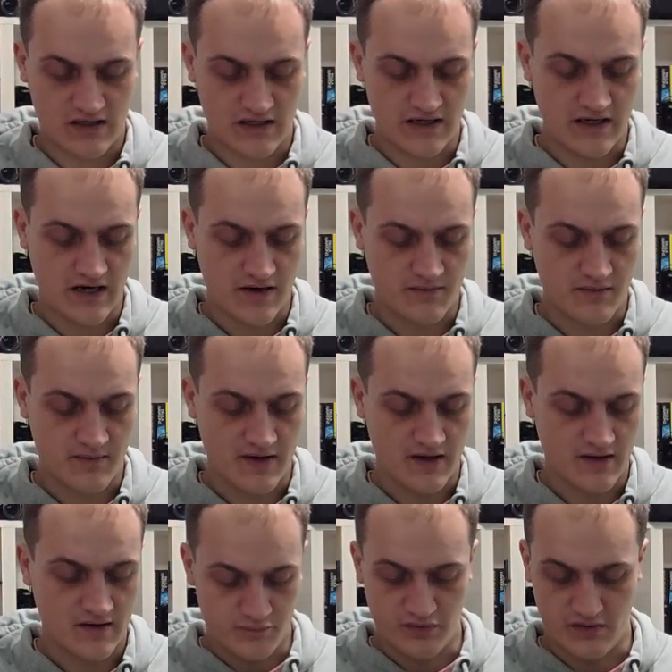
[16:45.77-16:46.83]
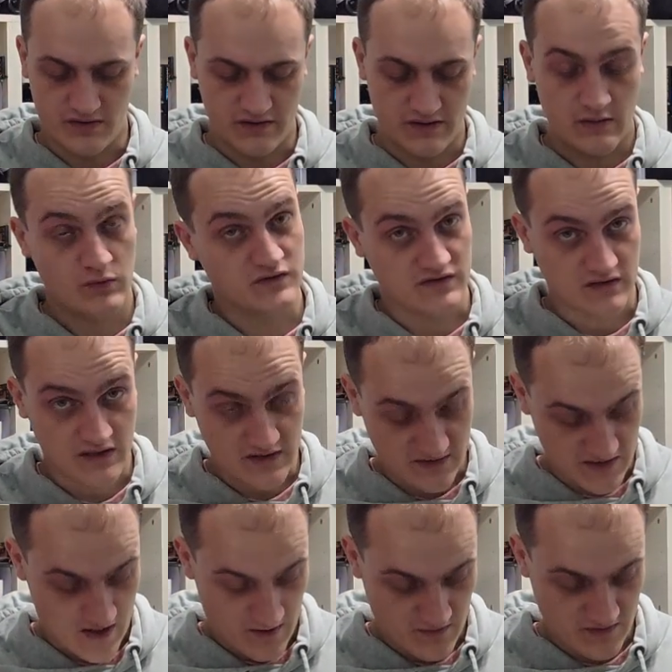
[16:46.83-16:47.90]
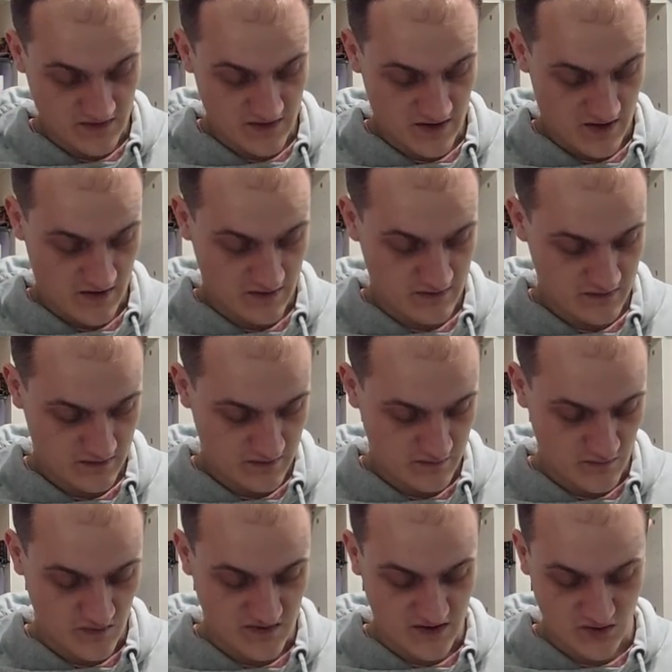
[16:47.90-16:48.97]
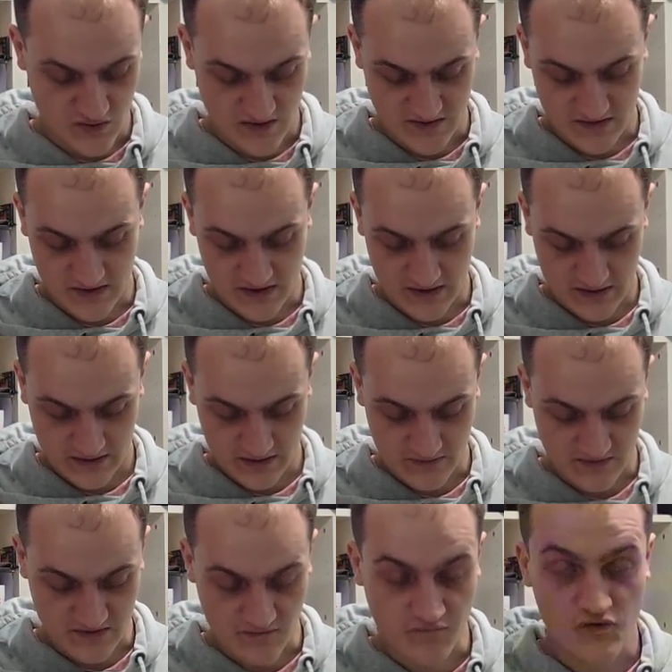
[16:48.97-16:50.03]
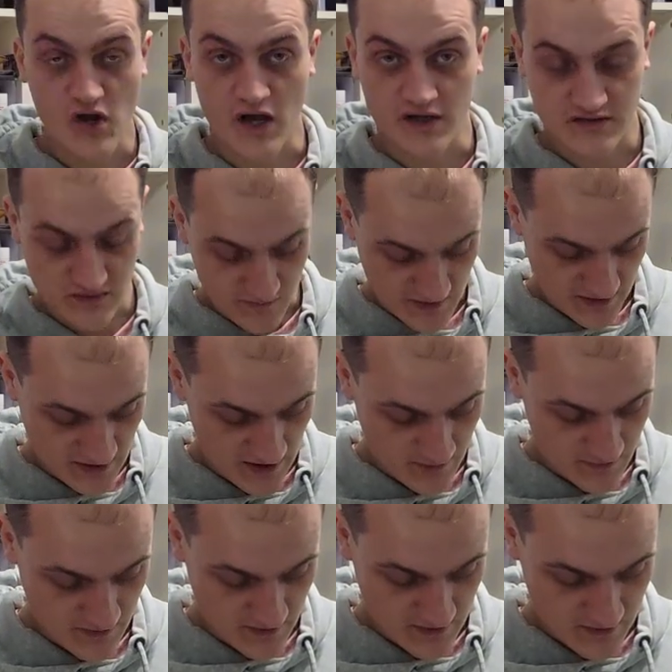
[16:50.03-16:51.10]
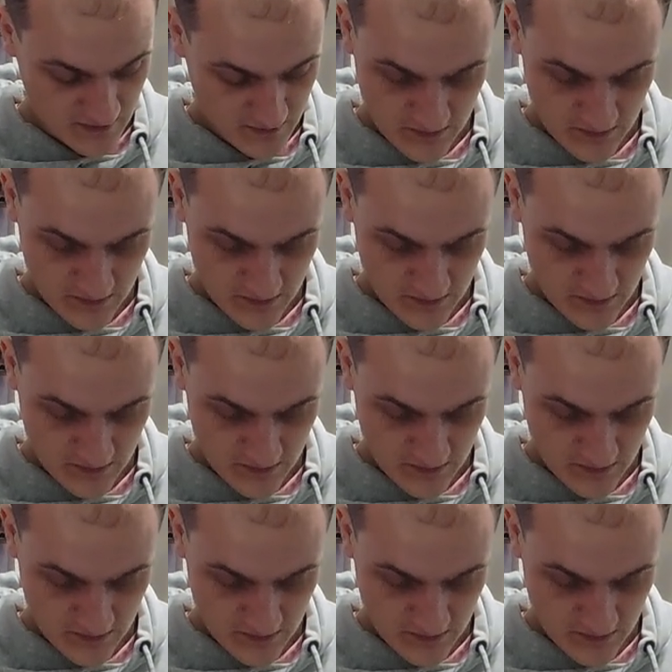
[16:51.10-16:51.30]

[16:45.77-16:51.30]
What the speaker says: clean it up a bit, but it wasn't this that I was interested in. It was the free item that came with it,